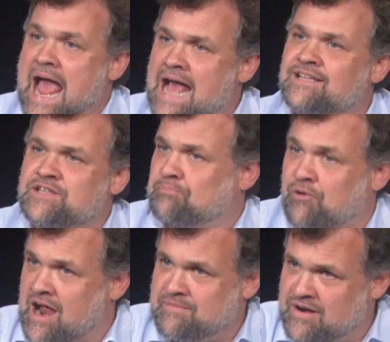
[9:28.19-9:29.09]
as the
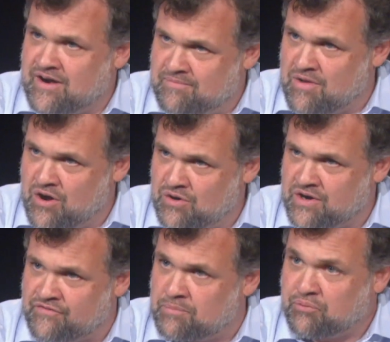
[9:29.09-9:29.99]
primary mode
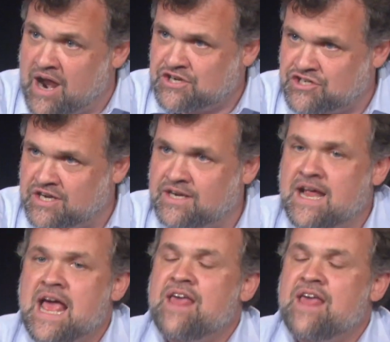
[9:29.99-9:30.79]
of oppression,